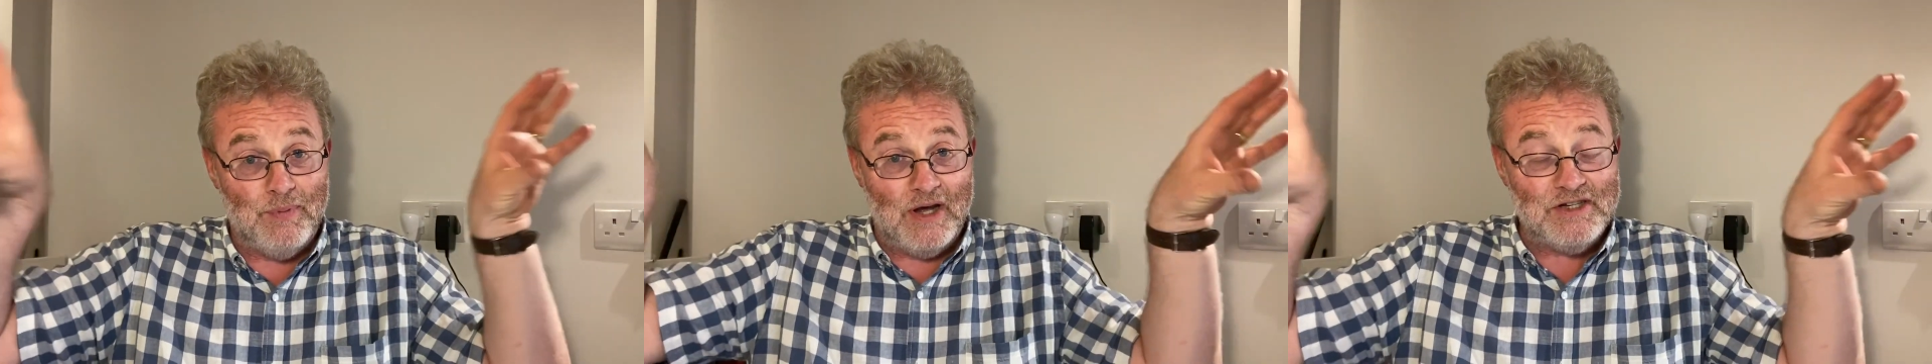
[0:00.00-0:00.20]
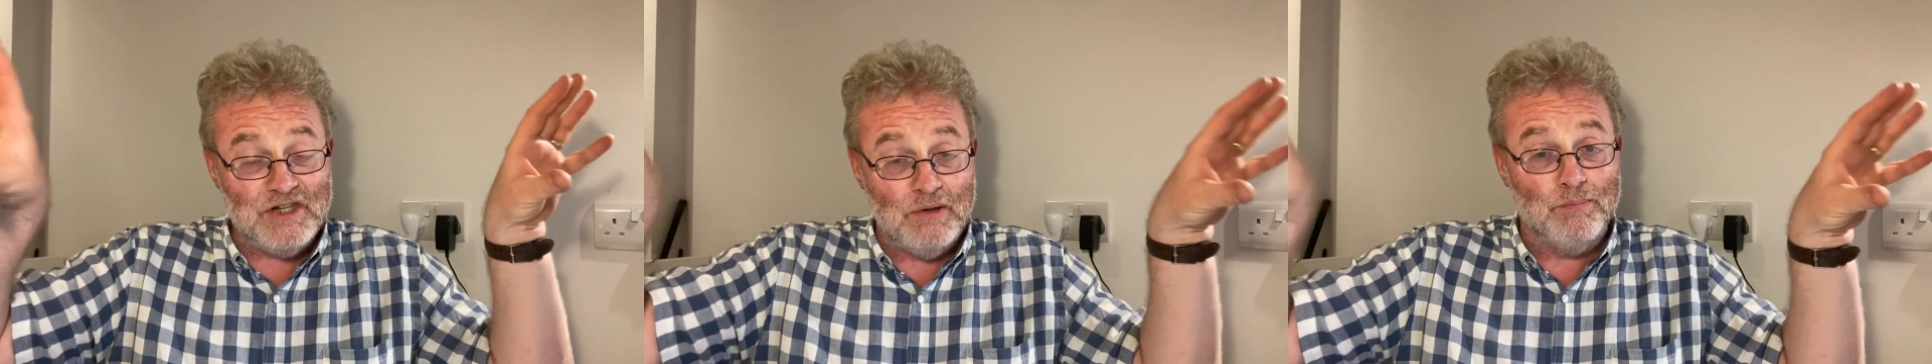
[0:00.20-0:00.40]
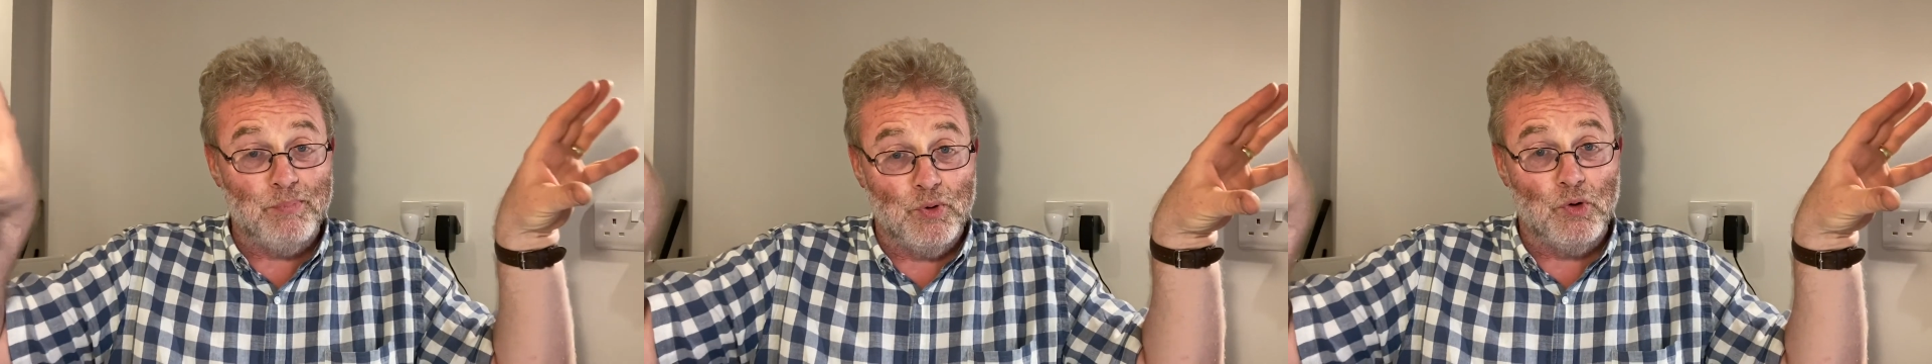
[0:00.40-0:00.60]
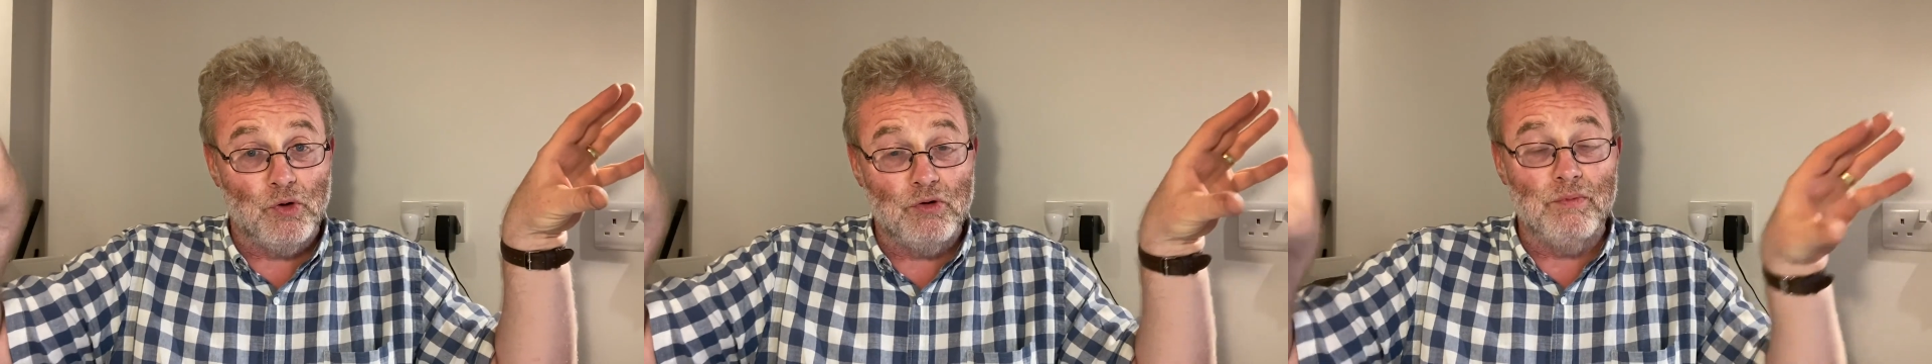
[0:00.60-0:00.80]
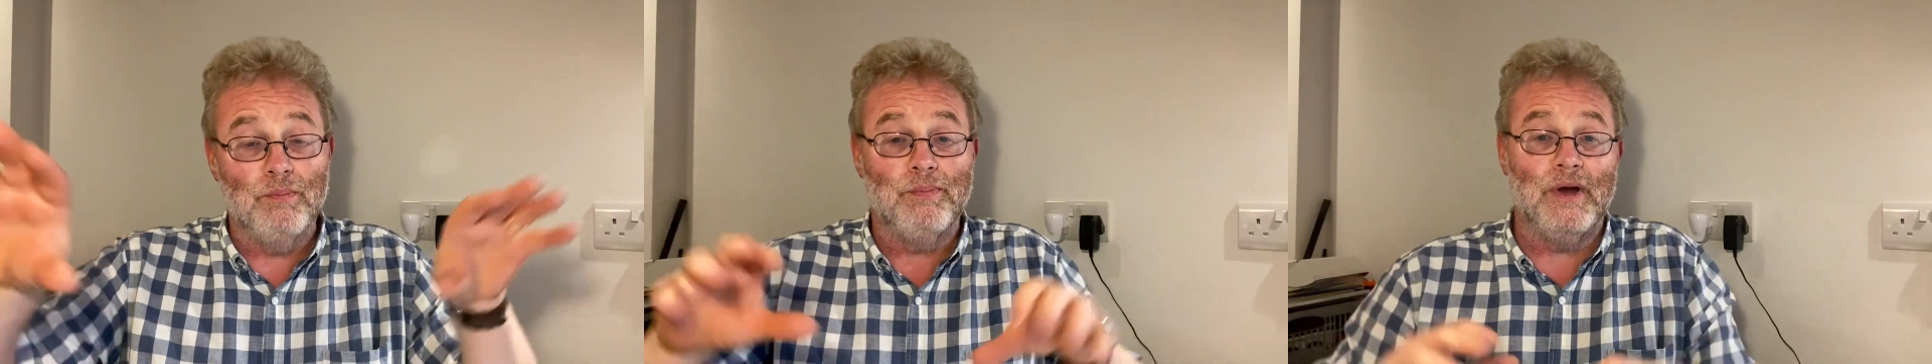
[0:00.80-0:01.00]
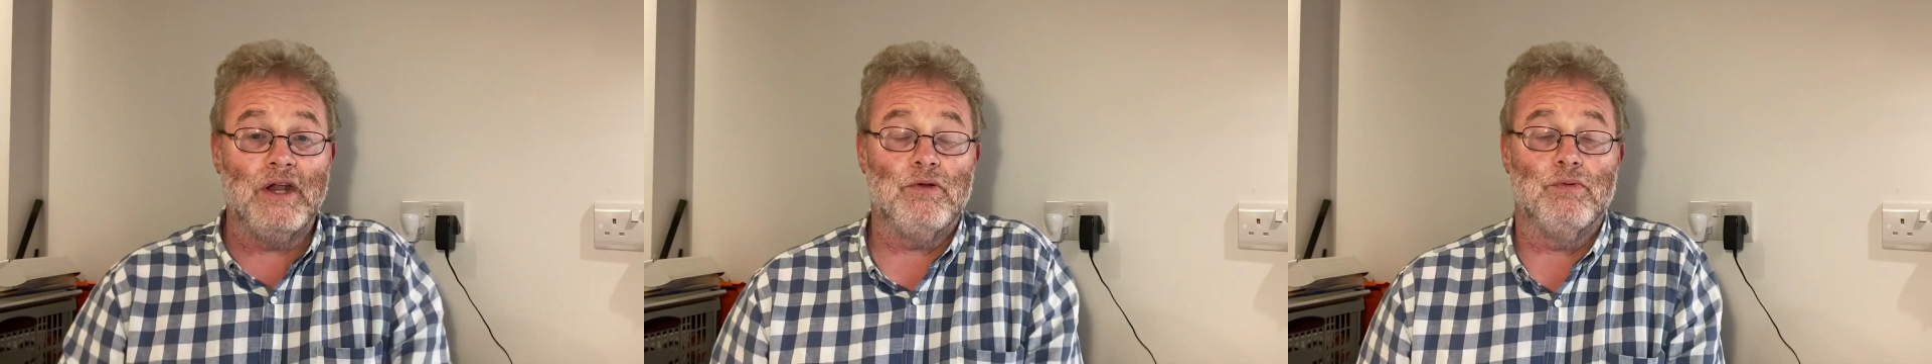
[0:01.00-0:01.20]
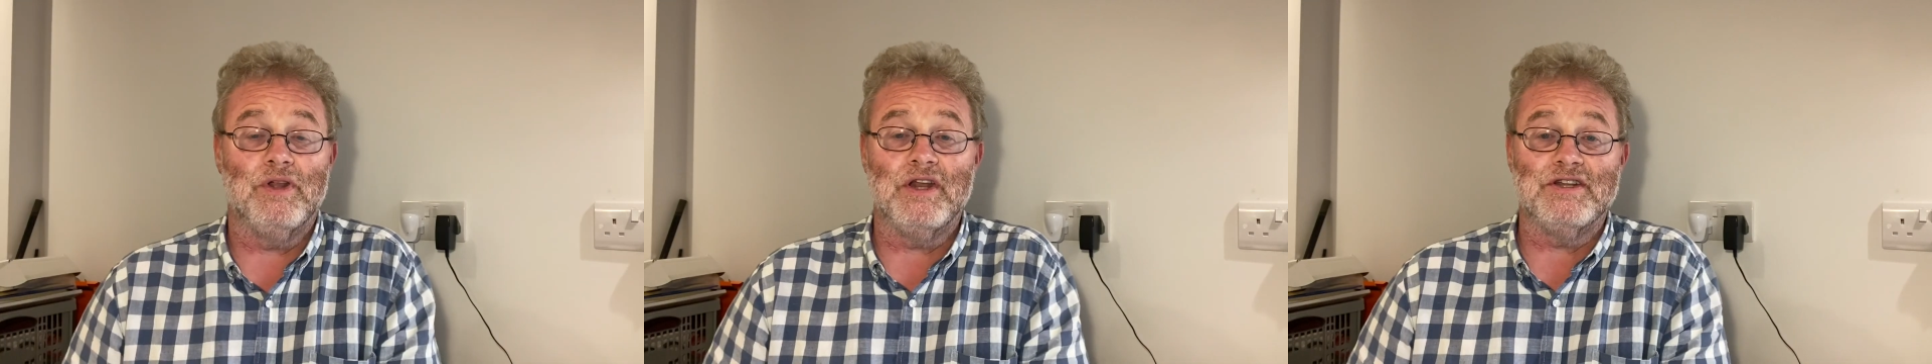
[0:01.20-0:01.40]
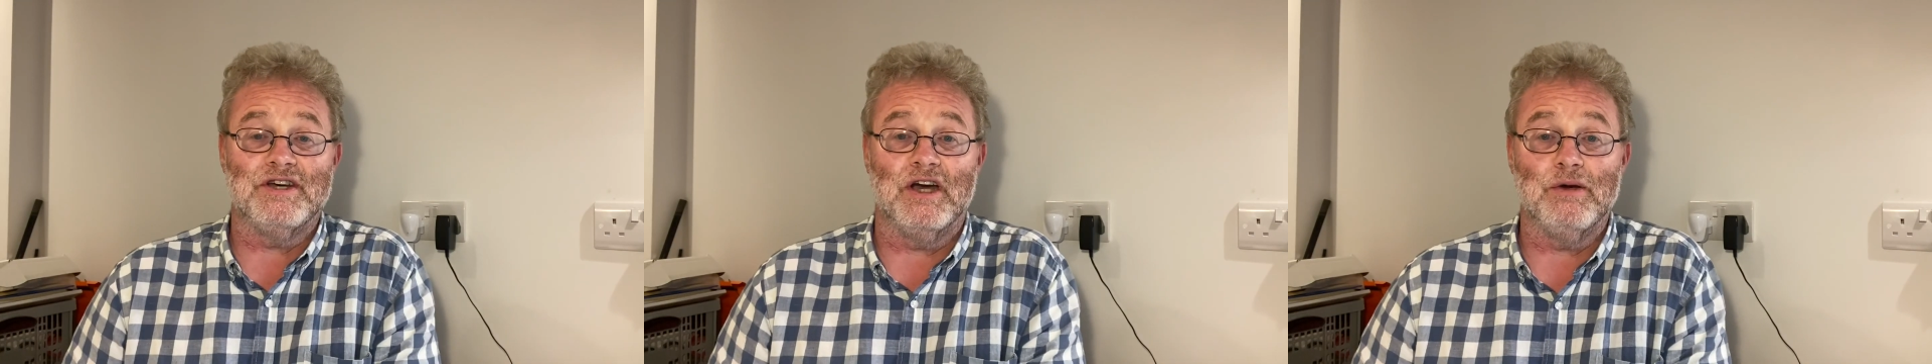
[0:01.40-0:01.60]
that's the important bit with the
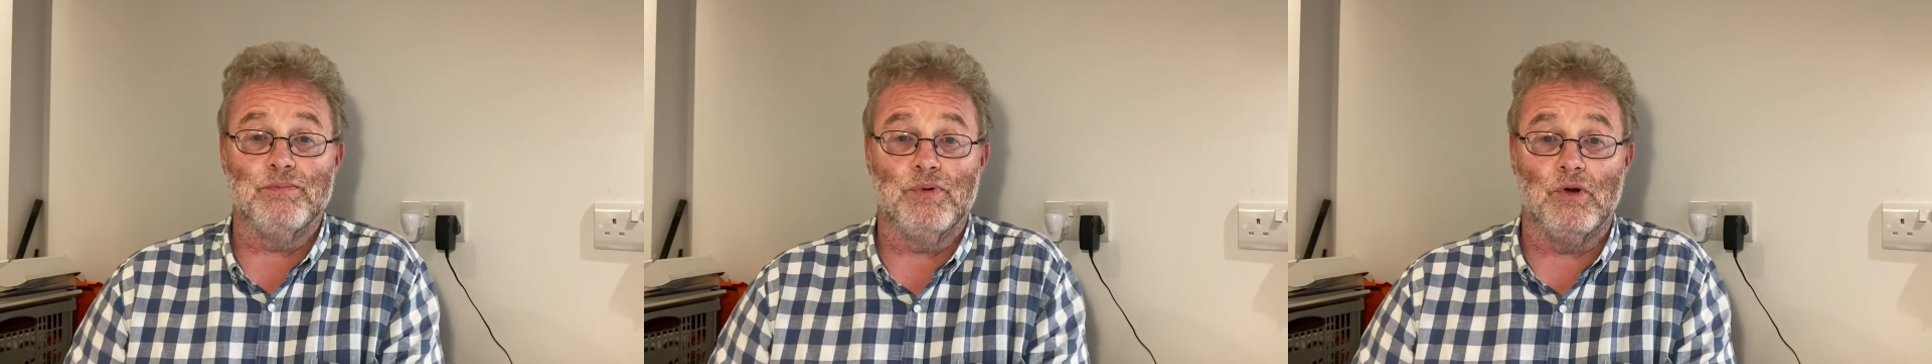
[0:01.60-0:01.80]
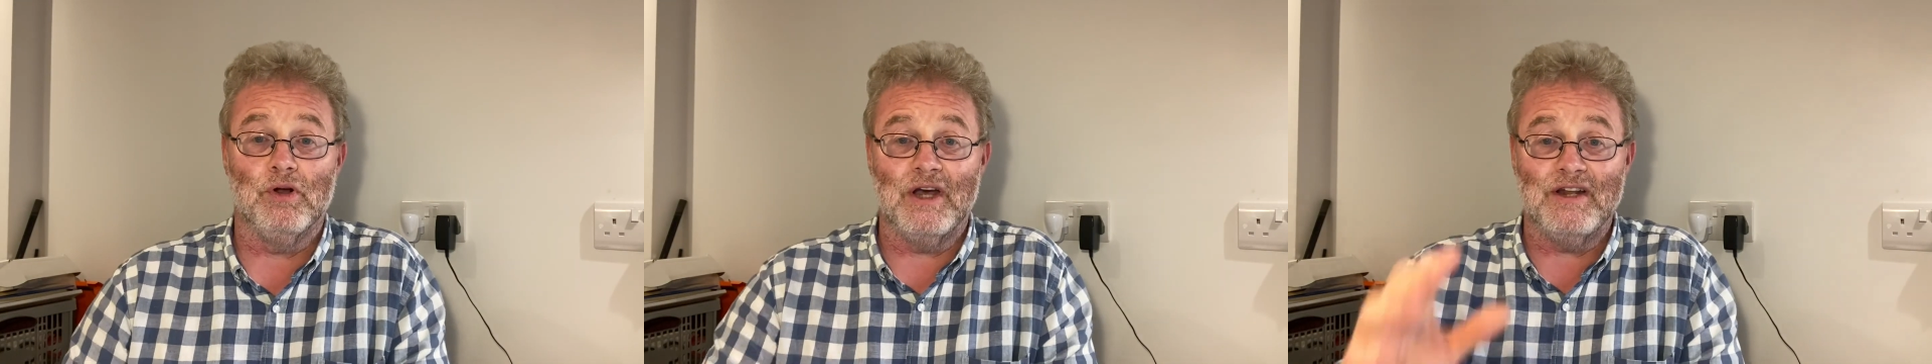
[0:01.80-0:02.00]
dipole.